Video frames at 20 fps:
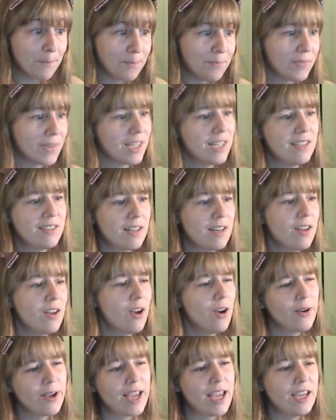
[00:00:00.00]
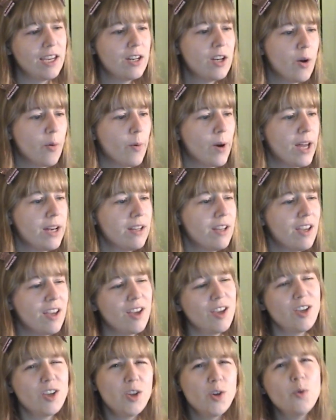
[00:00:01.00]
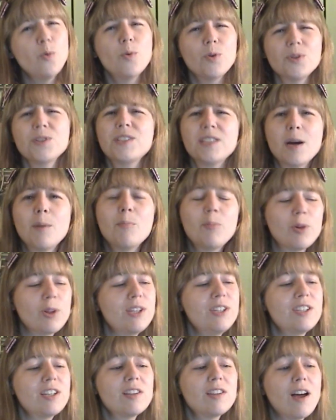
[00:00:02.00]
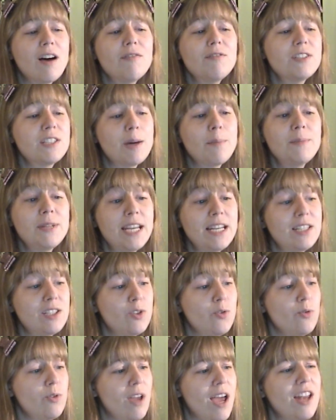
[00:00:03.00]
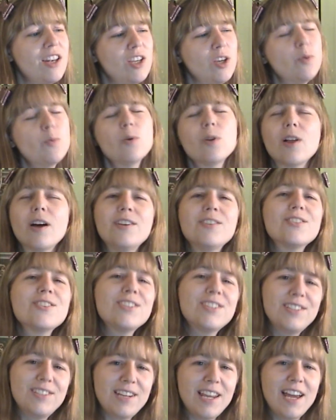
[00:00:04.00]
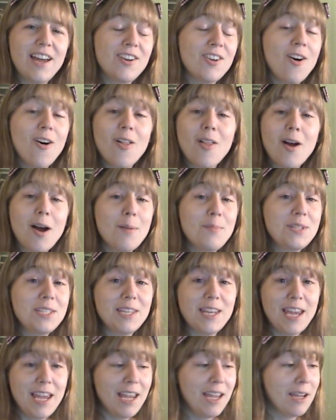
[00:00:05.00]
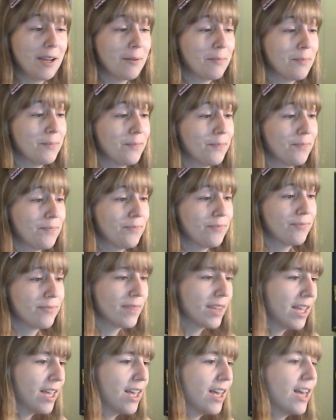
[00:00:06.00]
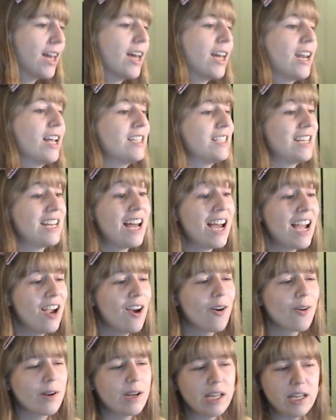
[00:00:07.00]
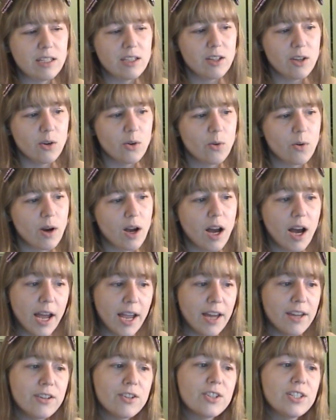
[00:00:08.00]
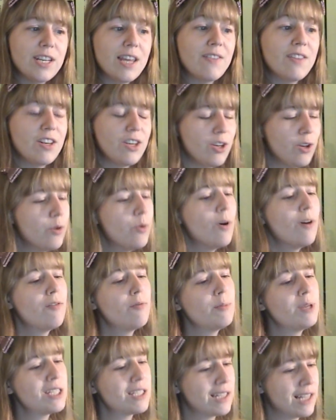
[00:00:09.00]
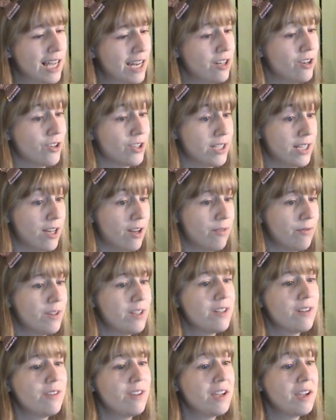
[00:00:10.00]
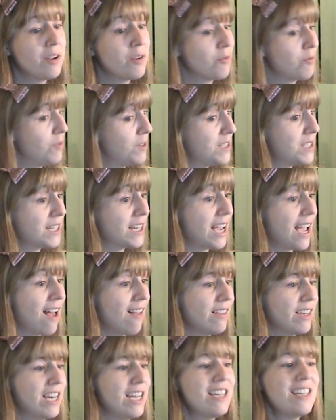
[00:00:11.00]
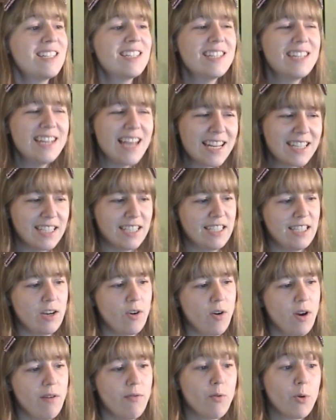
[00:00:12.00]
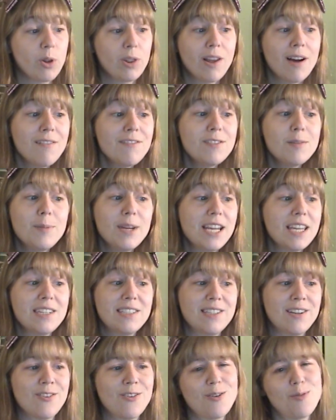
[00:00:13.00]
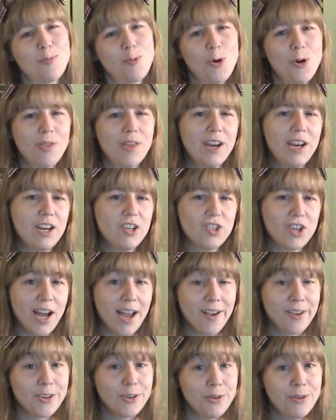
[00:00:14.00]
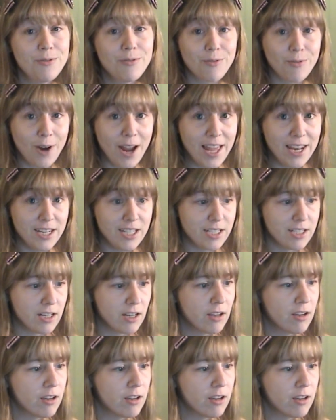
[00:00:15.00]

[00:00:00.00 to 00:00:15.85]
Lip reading: And he said, "Okay, you know what? You will stumble into love someday soon, and you will understand all I'm saying." And I said, "I already do. I understand that you have misled yourself into thinking physicality is necessary for love to be considered more than a childhood friend.